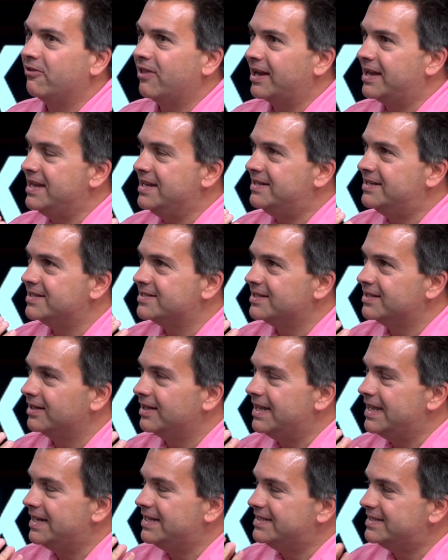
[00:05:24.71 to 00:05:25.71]
Like, he doesn't
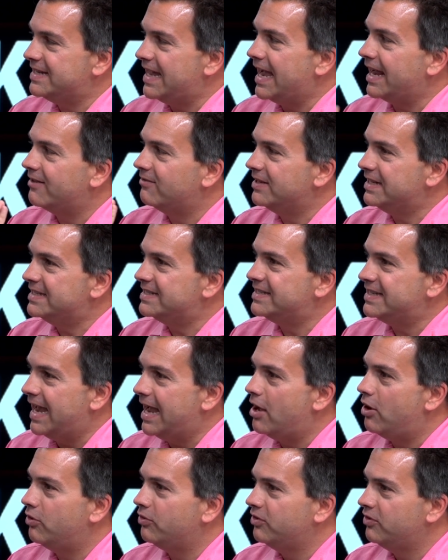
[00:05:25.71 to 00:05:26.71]
exactly
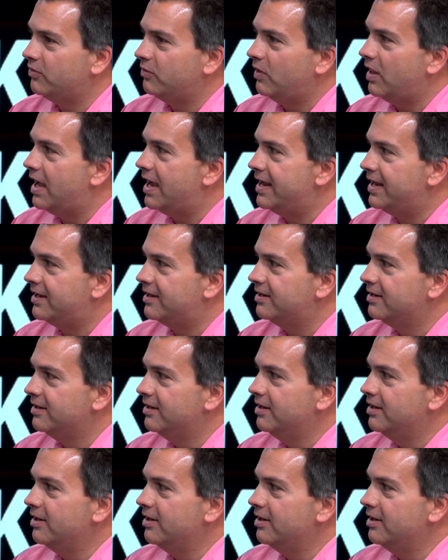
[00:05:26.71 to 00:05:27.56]
sound like